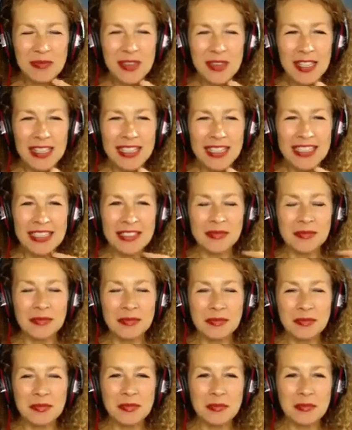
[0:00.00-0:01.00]
Our life had
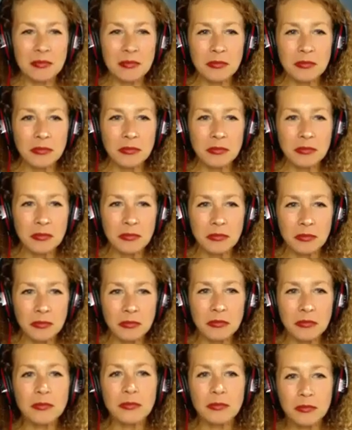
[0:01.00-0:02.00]
prepared us for
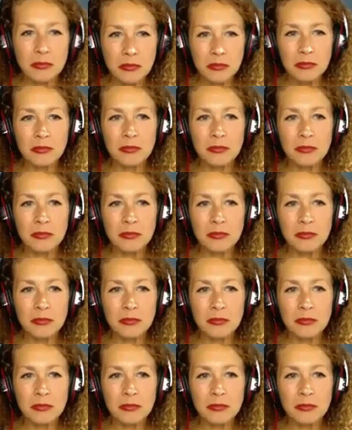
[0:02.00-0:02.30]
hard